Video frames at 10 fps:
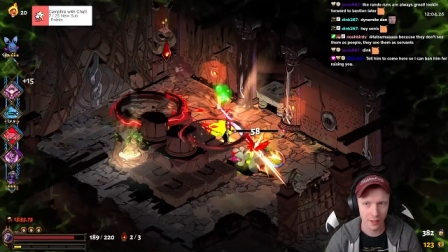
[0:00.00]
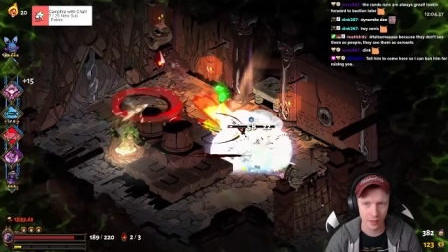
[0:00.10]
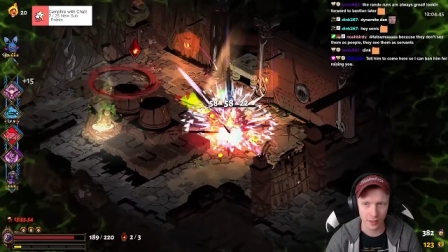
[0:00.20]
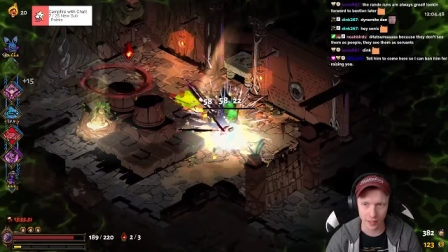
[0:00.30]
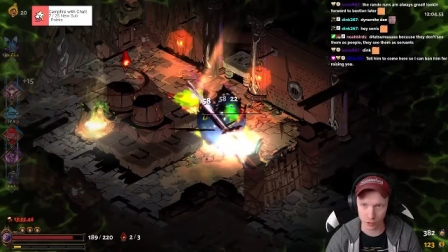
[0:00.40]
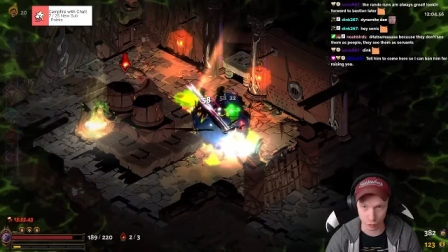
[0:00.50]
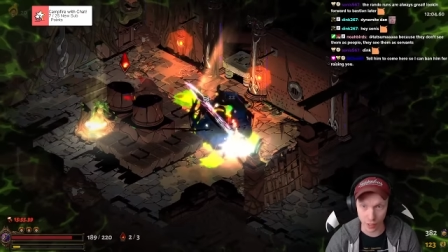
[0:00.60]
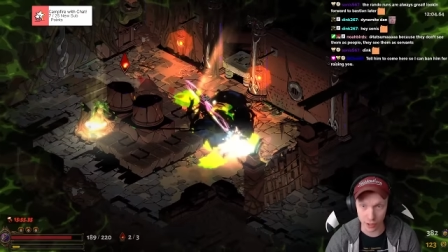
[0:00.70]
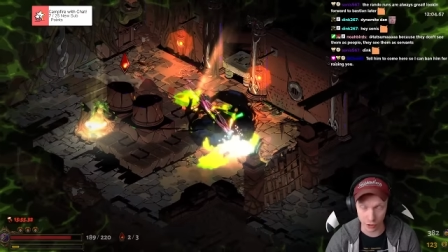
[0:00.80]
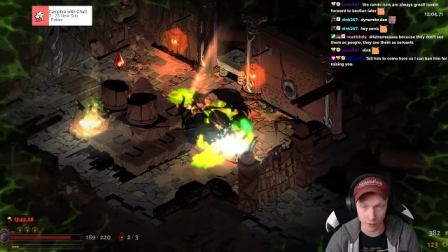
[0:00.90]
like a
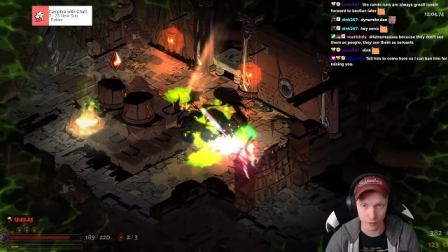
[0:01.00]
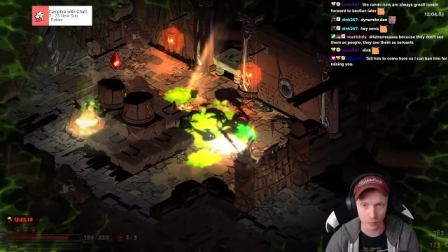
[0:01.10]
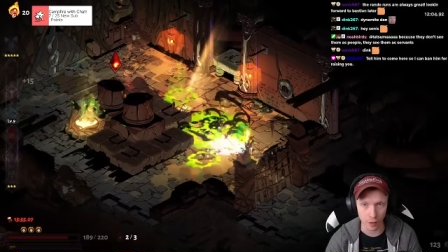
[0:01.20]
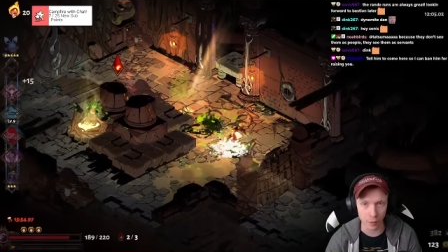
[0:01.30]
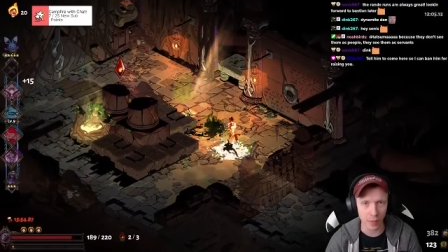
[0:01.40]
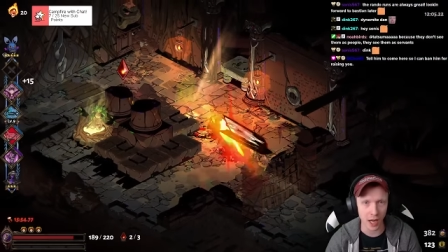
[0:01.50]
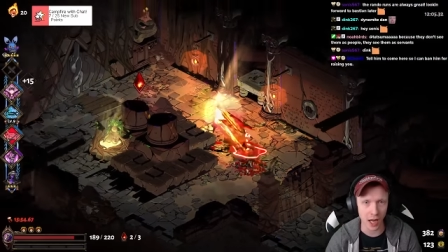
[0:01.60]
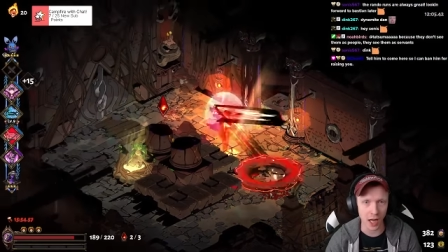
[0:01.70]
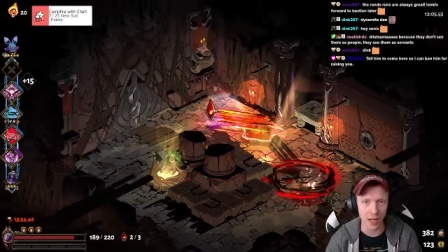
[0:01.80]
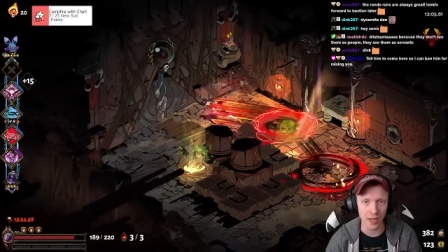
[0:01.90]
stranger, from
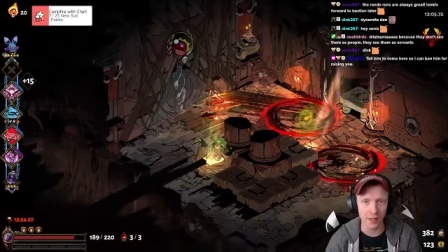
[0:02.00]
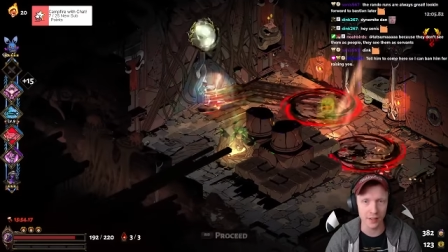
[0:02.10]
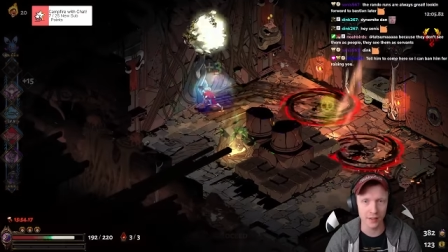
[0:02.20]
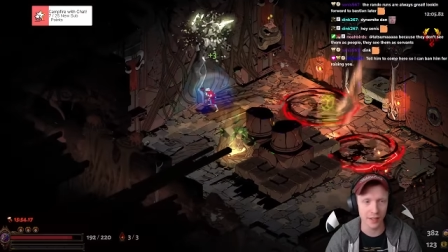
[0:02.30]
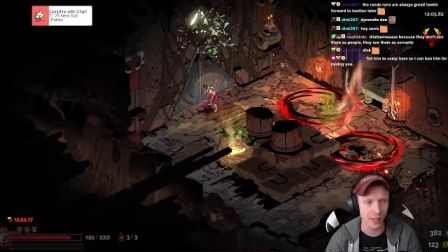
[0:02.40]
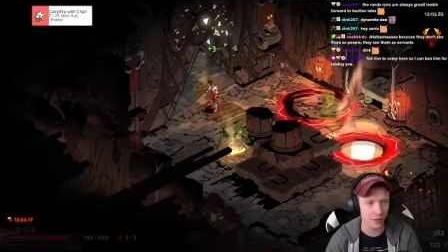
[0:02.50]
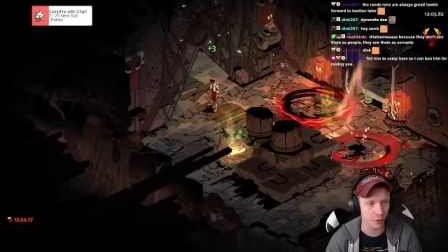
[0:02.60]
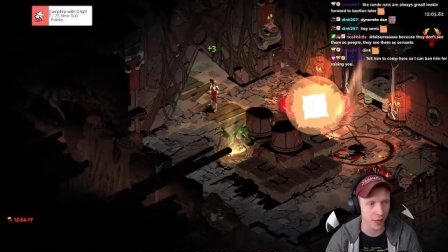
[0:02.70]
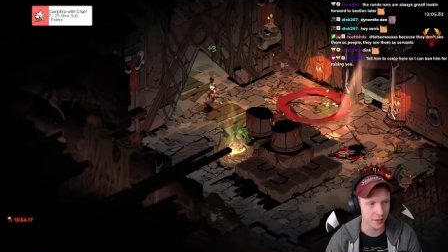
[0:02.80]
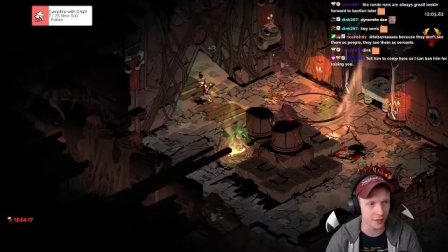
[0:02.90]
behind, and
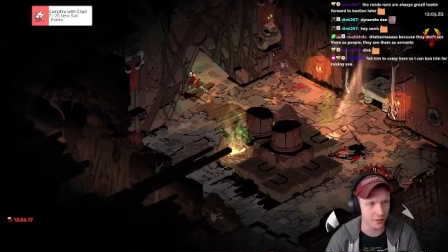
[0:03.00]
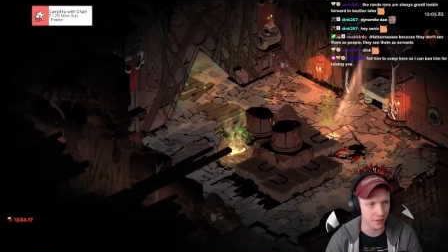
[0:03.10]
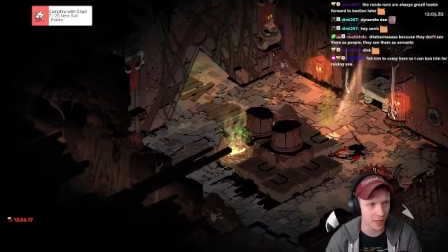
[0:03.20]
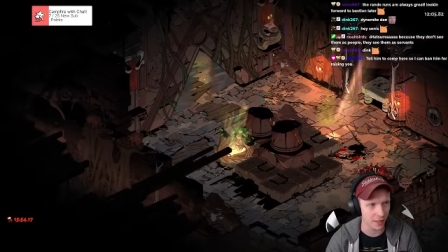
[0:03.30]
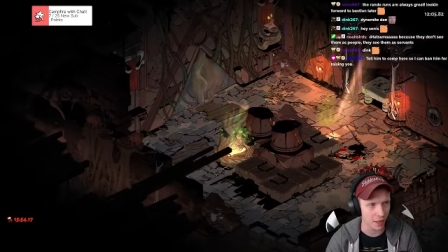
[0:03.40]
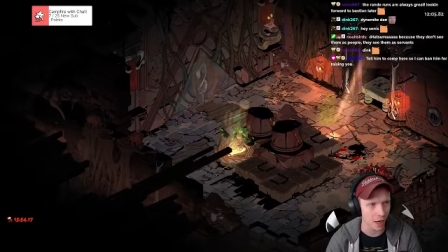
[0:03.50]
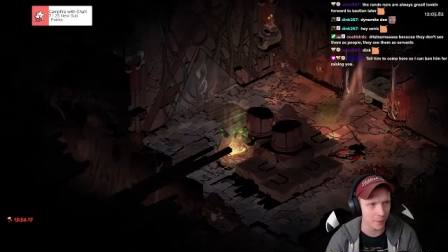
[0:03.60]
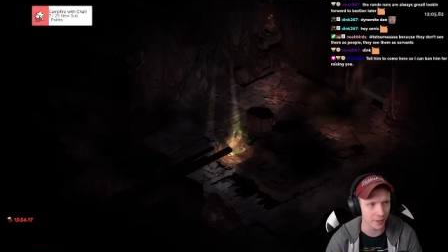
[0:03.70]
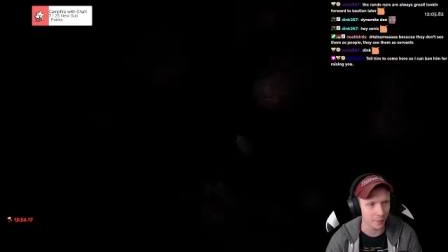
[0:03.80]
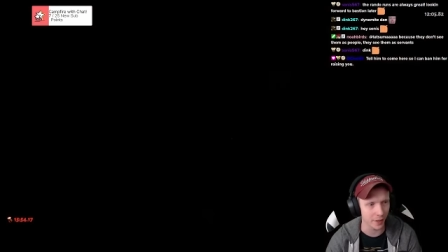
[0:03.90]
tried to then
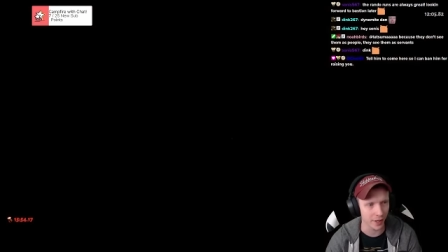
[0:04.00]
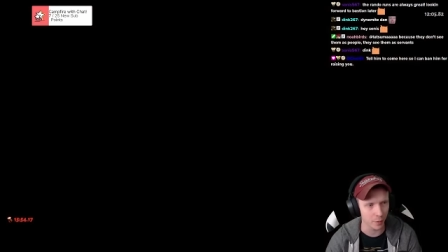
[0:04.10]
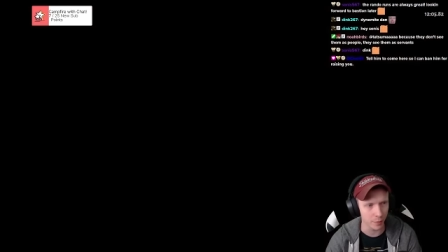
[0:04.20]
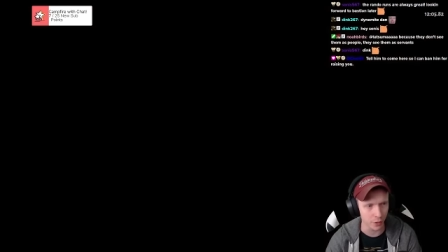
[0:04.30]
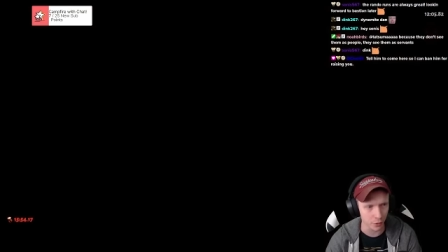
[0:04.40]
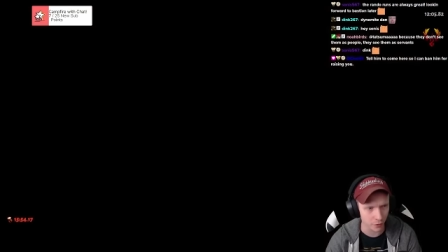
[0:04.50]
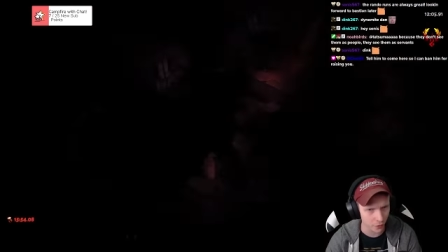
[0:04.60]
comment about how beautiful